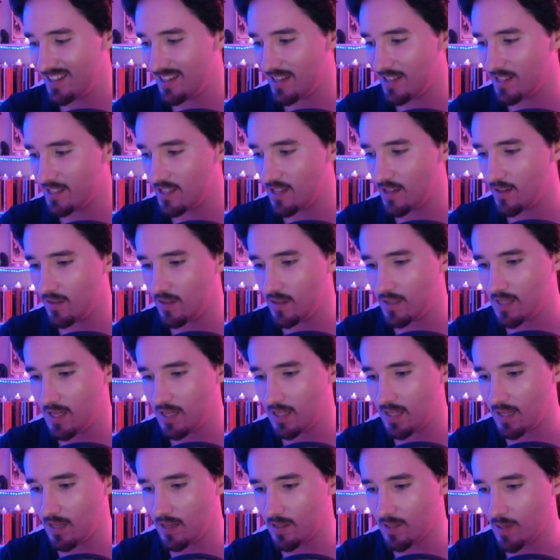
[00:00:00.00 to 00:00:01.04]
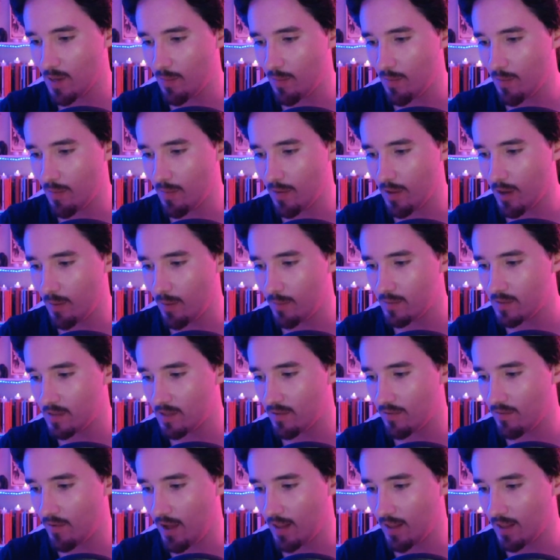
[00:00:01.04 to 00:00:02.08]
In turn, the city has opened me up to the
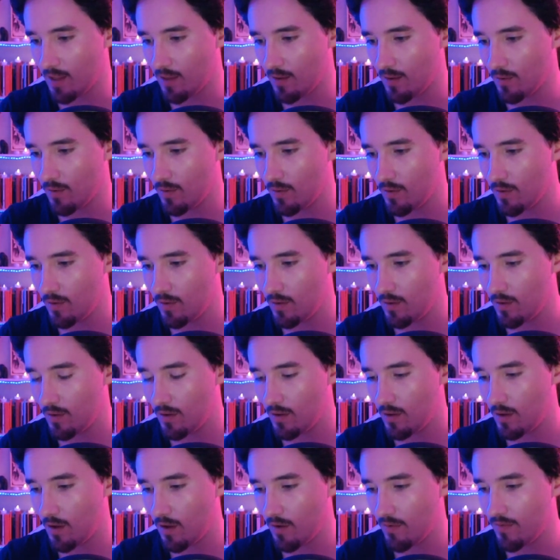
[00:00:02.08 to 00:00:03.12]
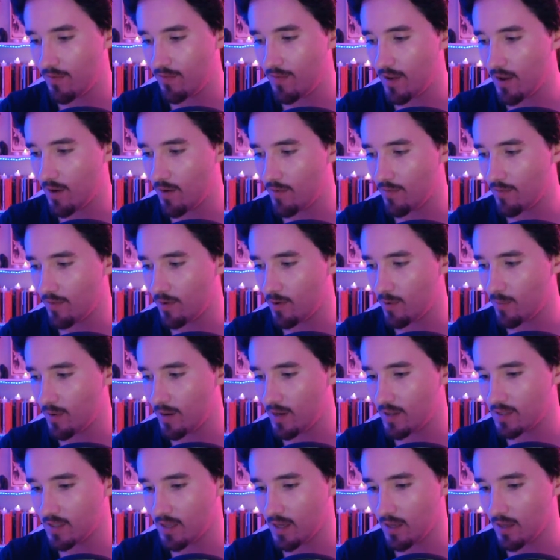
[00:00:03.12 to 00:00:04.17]
value of fear and
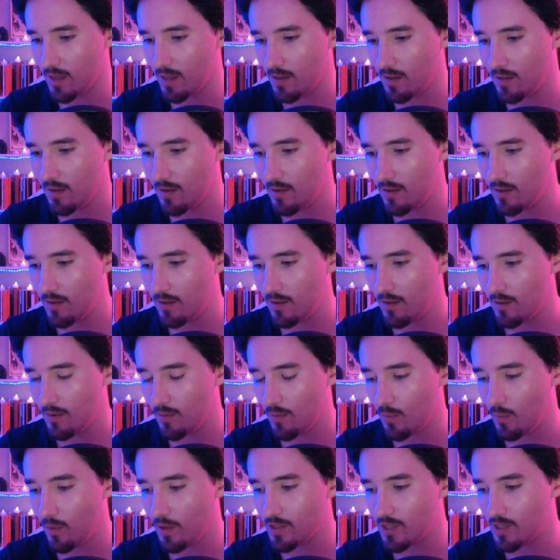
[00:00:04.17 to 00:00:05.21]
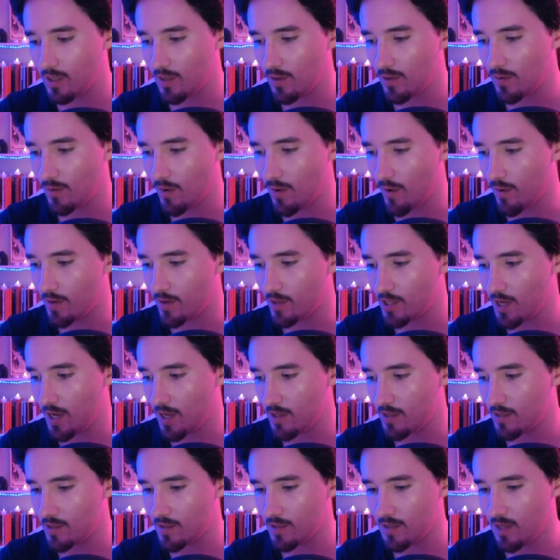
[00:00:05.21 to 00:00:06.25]
vulnerability. Watching you grow and
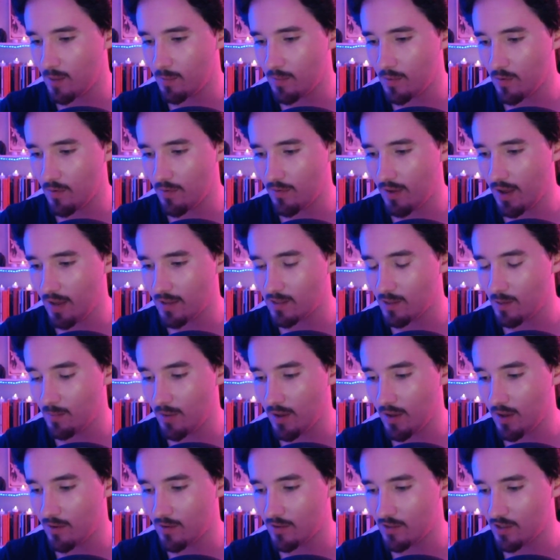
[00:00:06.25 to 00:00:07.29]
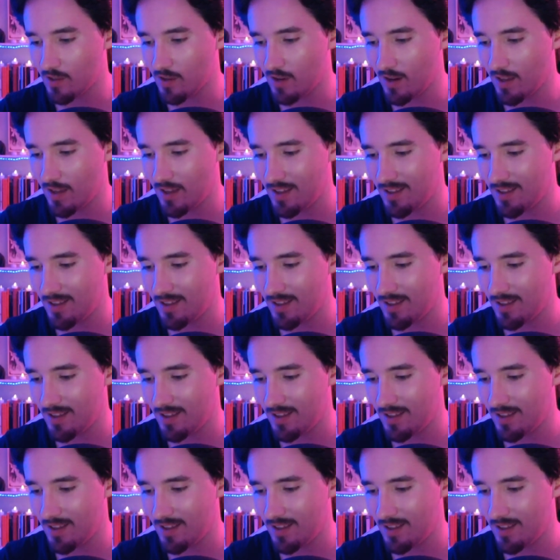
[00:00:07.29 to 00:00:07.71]
change just helped me reflect on my own journey.